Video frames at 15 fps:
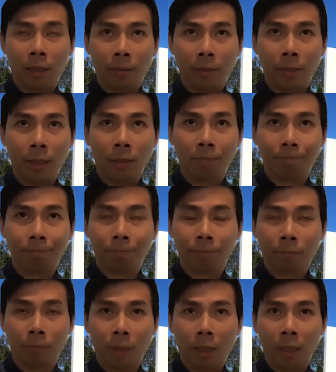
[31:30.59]

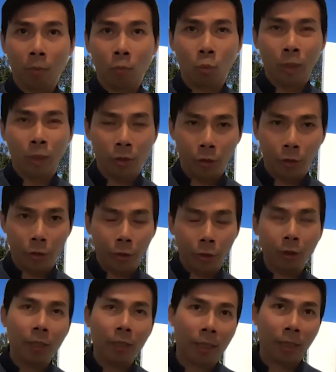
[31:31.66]
some
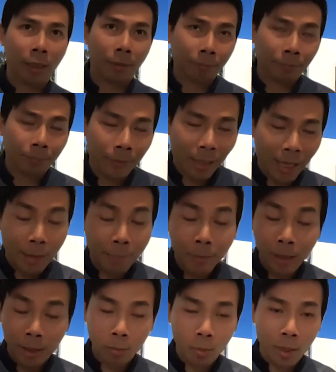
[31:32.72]
research labs
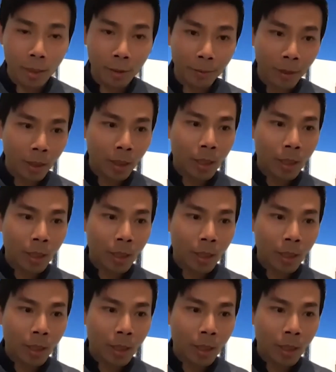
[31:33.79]
as well.